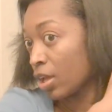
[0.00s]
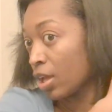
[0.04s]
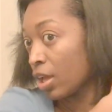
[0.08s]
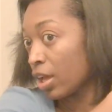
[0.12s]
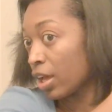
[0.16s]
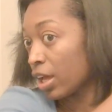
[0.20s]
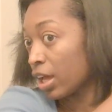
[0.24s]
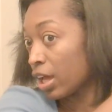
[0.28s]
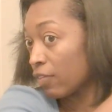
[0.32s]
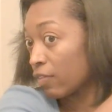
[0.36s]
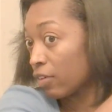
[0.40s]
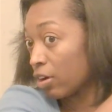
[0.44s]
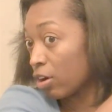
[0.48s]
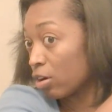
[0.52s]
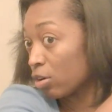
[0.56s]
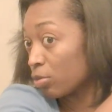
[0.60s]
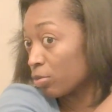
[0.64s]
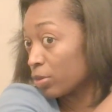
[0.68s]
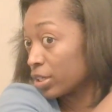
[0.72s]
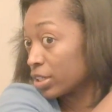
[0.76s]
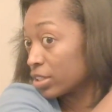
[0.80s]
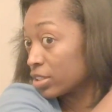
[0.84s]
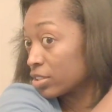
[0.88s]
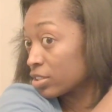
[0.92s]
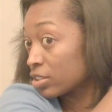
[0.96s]
I've
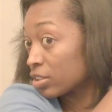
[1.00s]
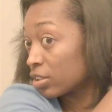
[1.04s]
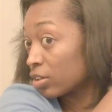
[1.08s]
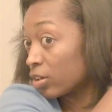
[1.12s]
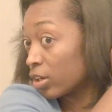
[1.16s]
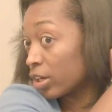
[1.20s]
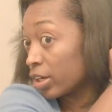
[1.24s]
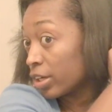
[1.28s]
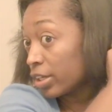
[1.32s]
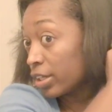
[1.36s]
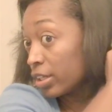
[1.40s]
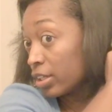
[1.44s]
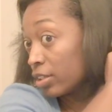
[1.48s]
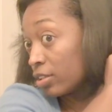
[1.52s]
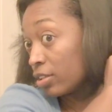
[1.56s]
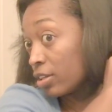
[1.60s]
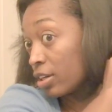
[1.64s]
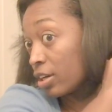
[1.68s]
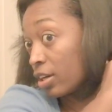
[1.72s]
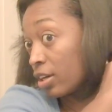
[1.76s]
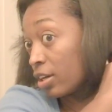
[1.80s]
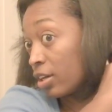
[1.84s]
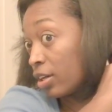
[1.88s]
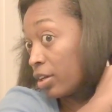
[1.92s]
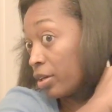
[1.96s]
already started.
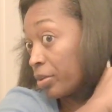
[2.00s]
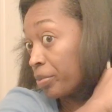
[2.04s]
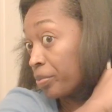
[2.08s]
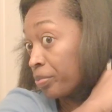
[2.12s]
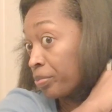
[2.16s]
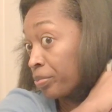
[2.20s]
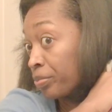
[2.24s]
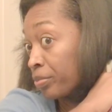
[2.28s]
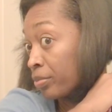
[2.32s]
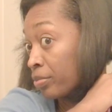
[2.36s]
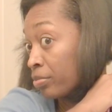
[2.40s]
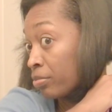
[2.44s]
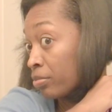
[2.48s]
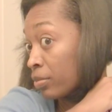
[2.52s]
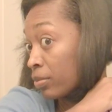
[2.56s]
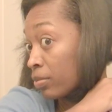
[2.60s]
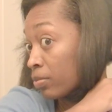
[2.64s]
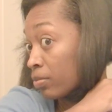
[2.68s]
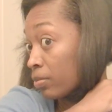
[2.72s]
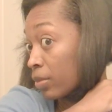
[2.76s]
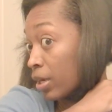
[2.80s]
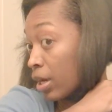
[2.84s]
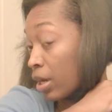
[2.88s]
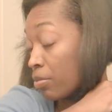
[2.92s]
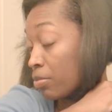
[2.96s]
I
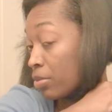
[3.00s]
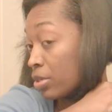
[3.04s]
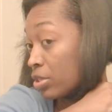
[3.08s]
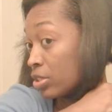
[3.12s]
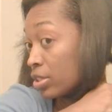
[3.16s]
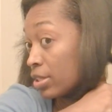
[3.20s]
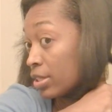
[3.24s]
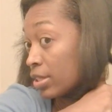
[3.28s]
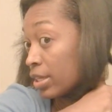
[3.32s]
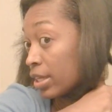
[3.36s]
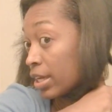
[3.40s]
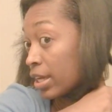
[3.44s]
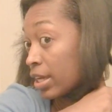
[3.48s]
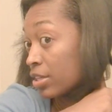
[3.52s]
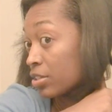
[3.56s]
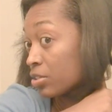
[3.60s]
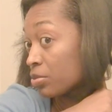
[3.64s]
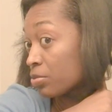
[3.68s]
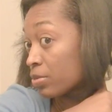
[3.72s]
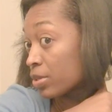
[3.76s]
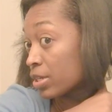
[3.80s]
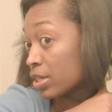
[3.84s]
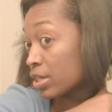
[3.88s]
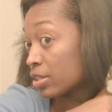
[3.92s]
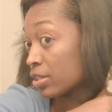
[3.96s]
mentioned
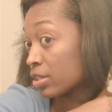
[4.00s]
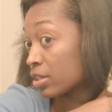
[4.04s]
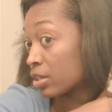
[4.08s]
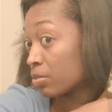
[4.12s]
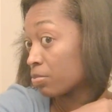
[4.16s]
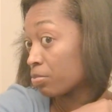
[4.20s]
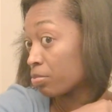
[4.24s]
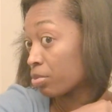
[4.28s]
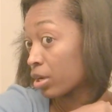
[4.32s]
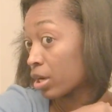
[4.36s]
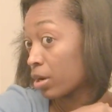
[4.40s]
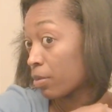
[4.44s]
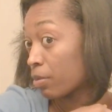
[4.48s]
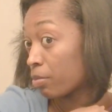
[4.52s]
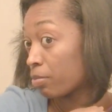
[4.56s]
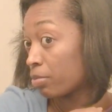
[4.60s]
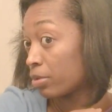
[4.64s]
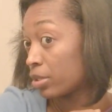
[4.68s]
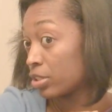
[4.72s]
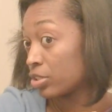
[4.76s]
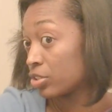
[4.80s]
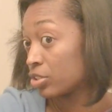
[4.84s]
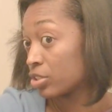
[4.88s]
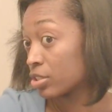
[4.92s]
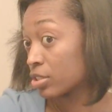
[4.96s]
last week that I'm
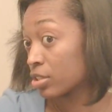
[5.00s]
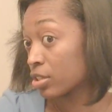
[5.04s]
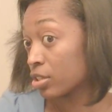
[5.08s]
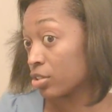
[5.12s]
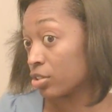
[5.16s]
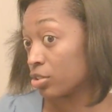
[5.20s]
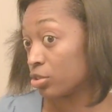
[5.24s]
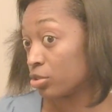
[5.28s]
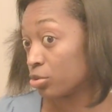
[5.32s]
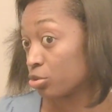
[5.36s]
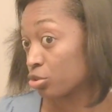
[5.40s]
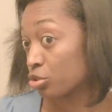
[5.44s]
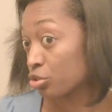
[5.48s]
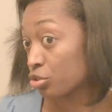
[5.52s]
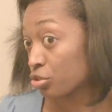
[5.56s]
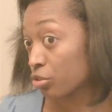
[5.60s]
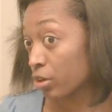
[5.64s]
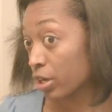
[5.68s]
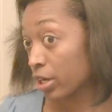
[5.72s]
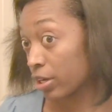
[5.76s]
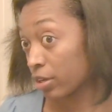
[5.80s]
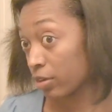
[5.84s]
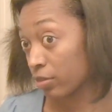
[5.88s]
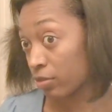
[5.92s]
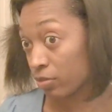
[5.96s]
probably just going to do
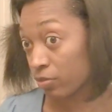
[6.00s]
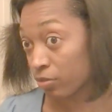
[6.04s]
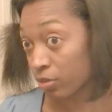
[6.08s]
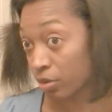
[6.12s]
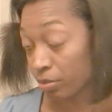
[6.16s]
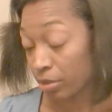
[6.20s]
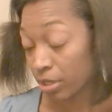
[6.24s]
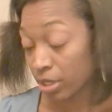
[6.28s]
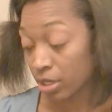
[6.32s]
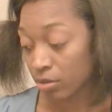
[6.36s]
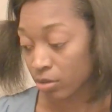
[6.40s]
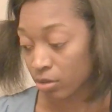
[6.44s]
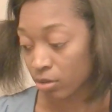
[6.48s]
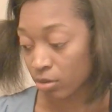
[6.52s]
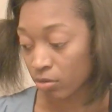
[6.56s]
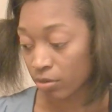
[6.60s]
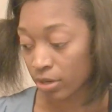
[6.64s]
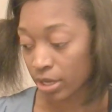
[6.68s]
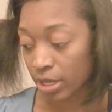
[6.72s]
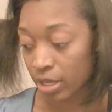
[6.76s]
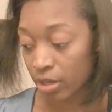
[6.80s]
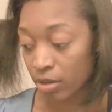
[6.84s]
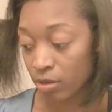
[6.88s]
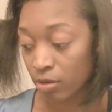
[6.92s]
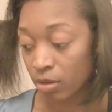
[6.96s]
straight from here on
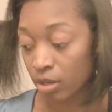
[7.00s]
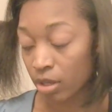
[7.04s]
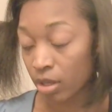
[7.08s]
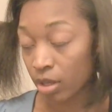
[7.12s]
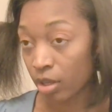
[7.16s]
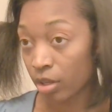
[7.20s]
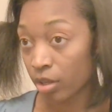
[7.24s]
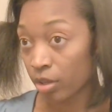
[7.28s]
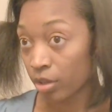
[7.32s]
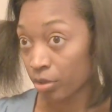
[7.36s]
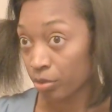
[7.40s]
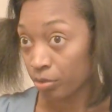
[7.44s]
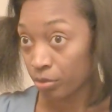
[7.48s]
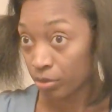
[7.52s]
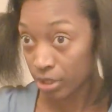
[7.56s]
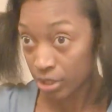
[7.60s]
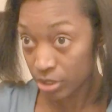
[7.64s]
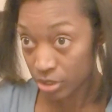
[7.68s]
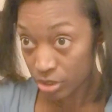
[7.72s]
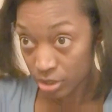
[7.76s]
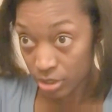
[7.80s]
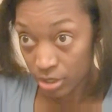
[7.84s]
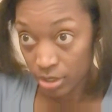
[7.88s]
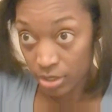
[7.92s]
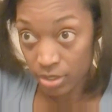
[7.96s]
out,
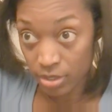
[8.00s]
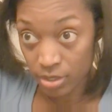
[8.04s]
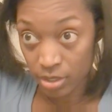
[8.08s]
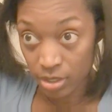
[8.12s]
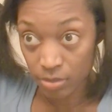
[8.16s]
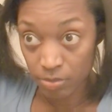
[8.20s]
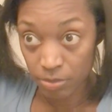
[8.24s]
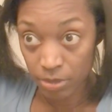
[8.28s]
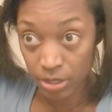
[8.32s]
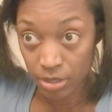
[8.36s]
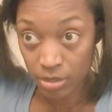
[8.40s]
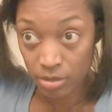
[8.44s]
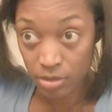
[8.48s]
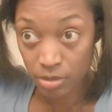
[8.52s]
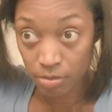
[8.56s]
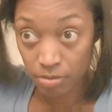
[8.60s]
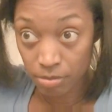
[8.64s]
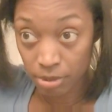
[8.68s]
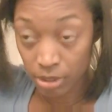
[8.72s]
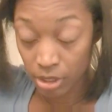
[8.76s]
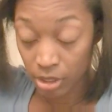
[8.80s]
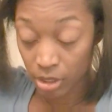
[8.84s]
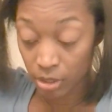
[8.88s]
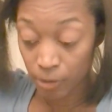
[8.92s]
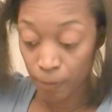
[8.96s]
which is seeming to
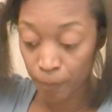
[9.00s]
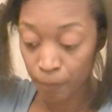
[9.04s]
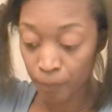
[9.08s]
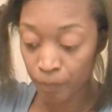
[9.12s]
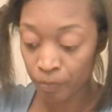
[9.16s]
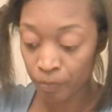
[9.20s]
be